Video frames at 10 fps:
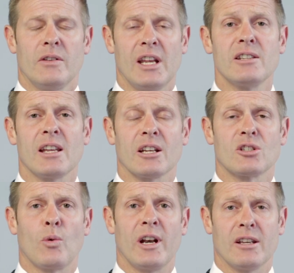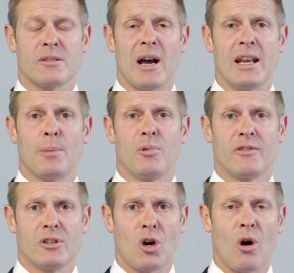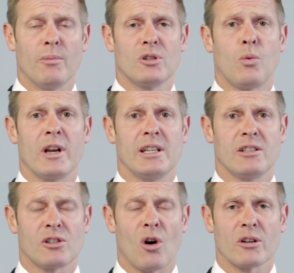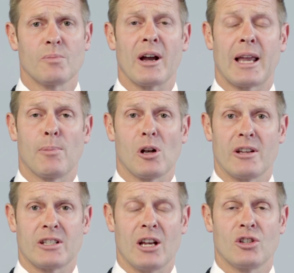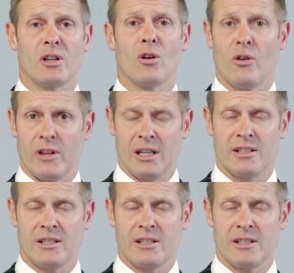The NZX 20 is made up of the top 20 stocks by capitalisation on the